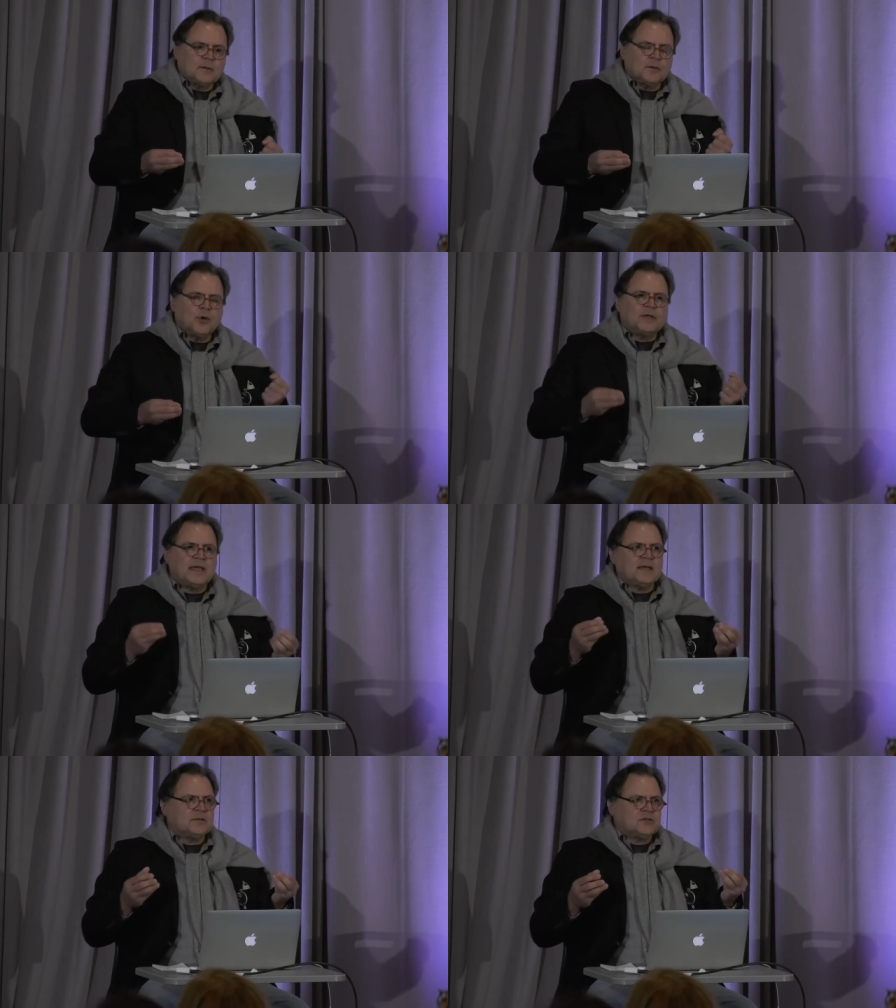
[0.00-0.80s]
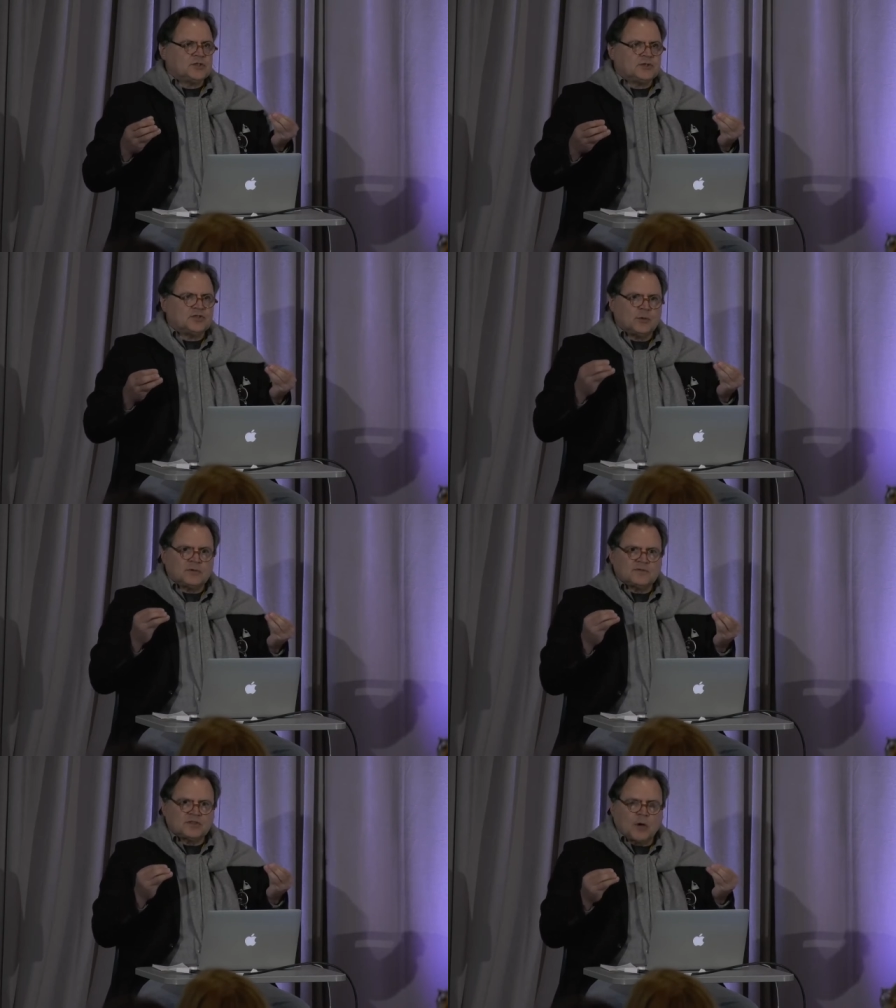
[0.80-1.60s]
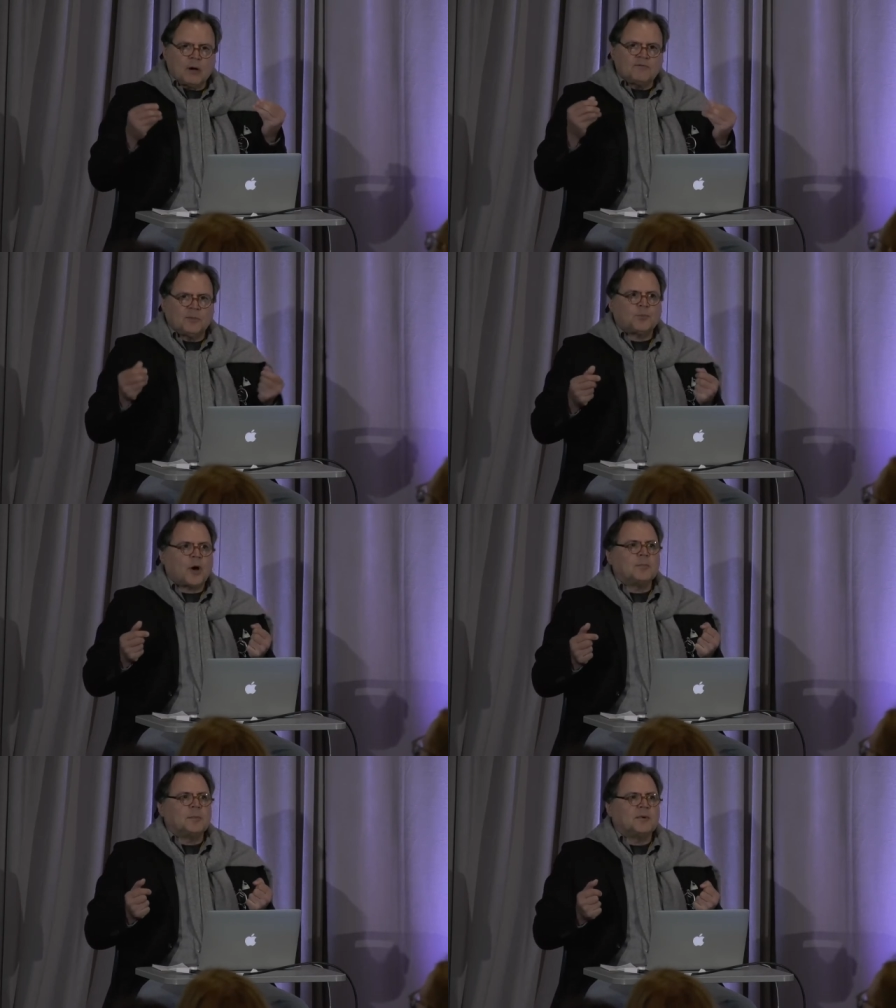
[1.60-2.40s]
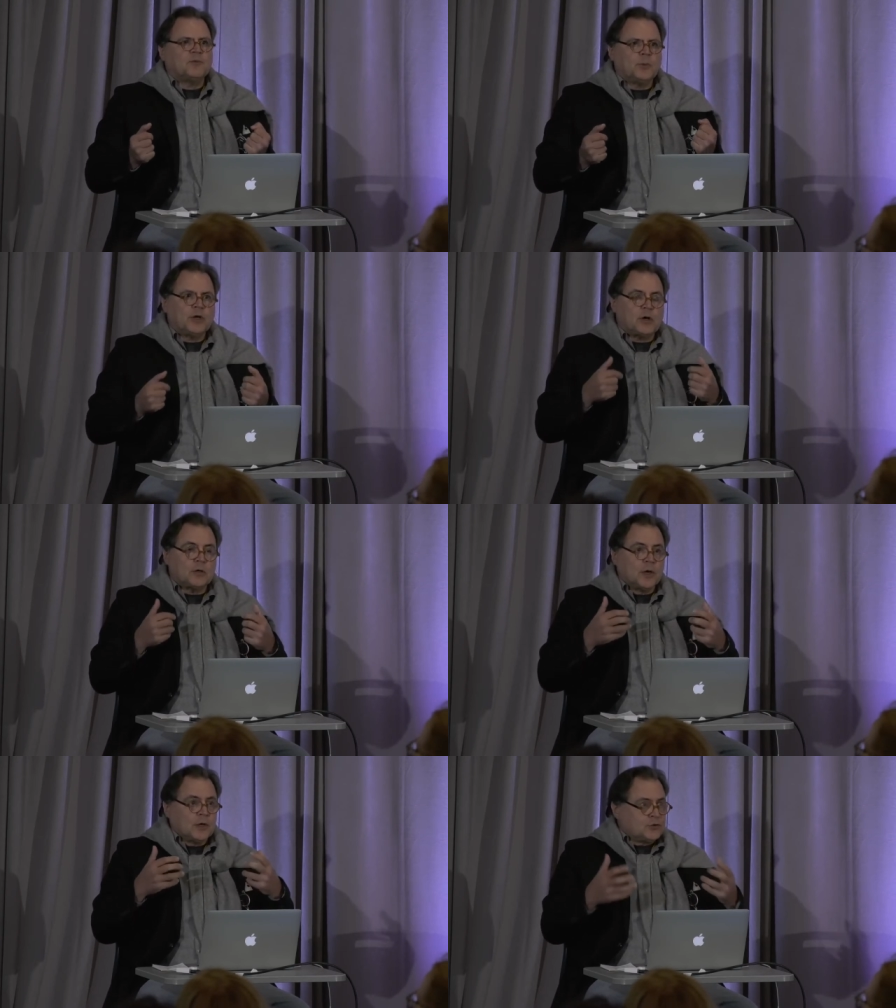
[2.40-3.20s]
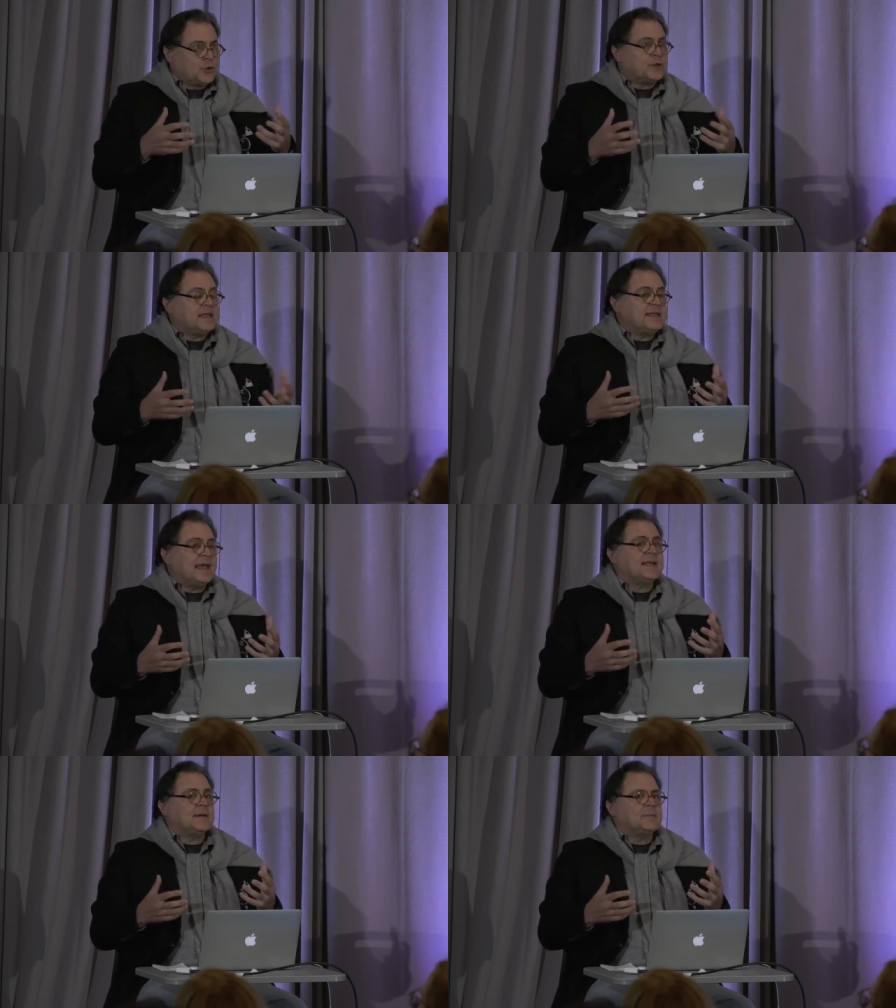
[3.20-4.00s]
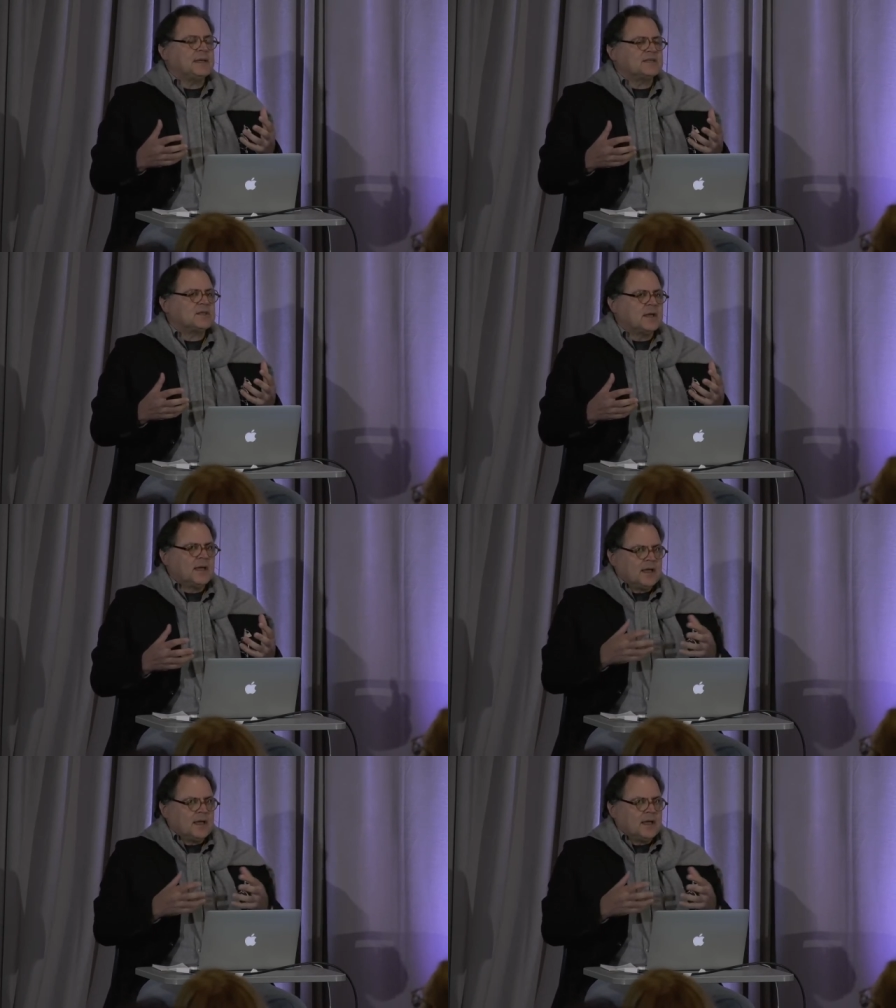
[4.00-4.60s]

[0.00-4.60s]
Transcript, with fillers: looking to sort of solve the problem of what we call dirty data, because